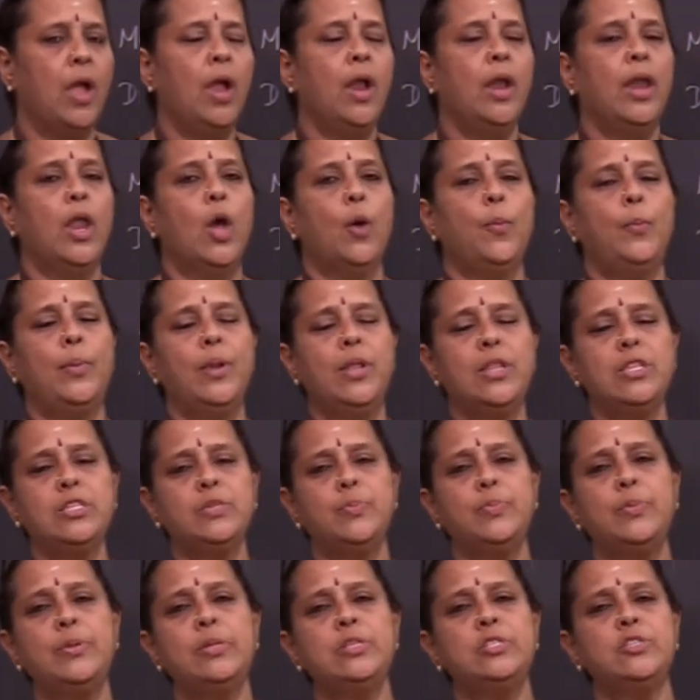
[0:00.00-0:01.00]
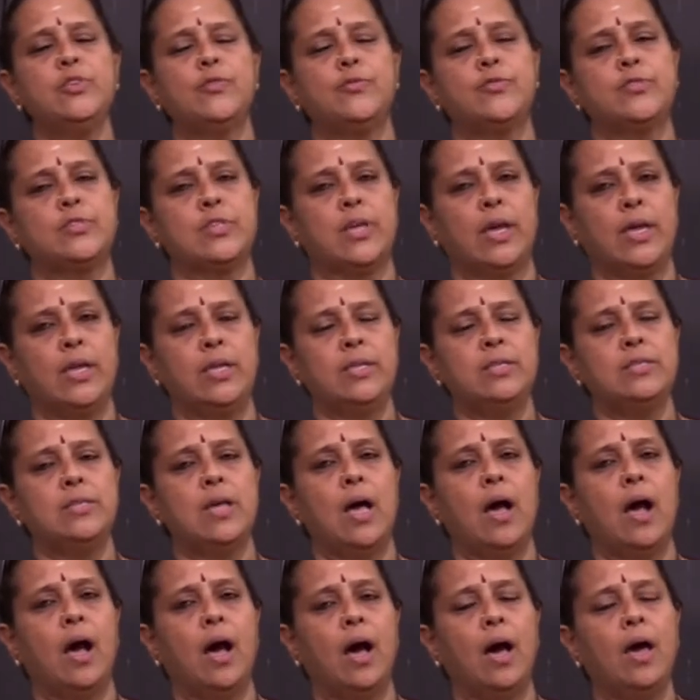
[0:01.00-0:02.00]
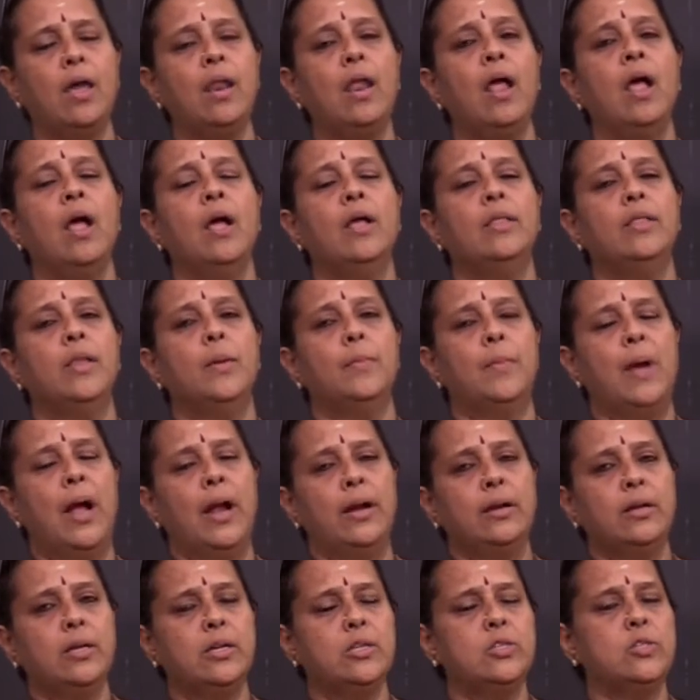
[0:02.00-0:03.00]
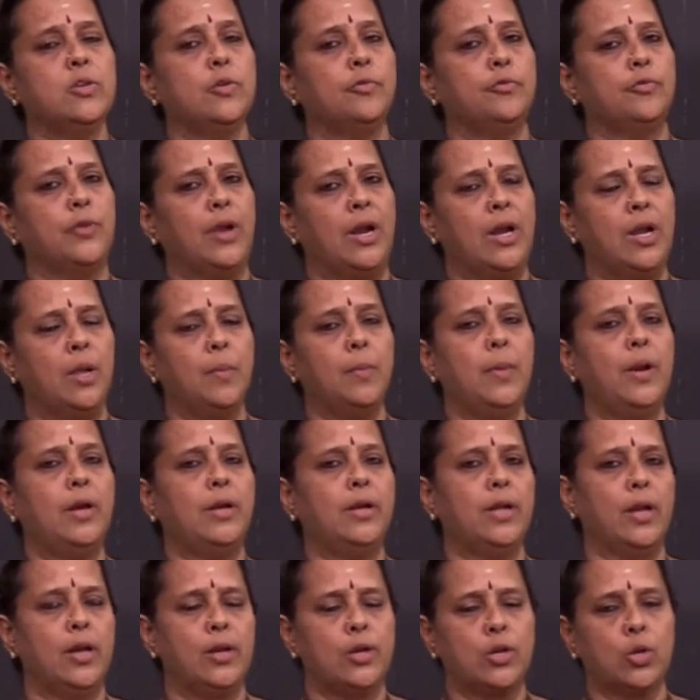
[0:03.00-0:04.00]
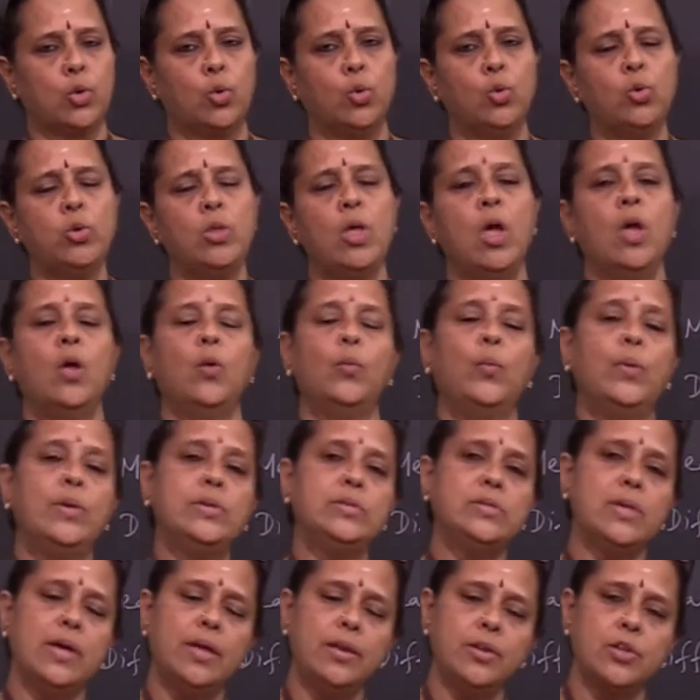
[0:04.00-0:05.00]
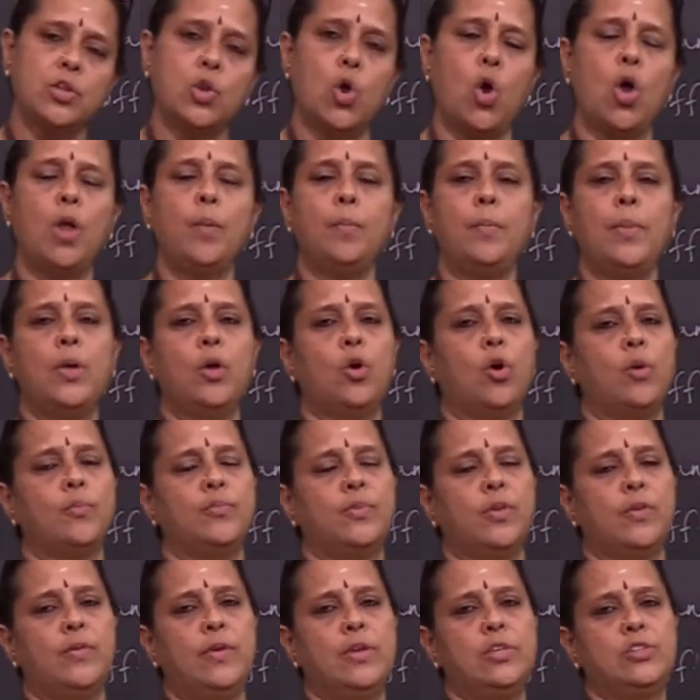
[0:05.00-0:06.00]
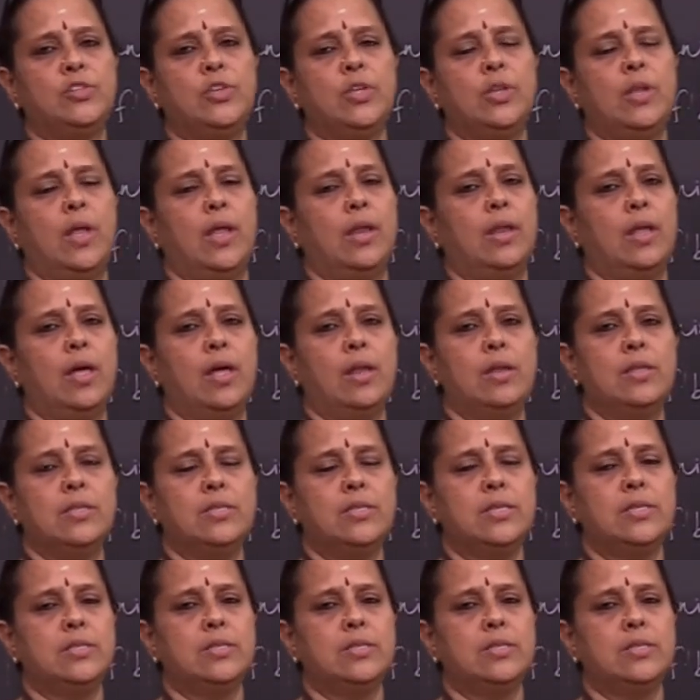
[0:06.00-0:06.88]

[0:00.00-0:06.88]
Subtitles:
Now, principles of science are the matters of fundamental truth which are drawn by observation, analysis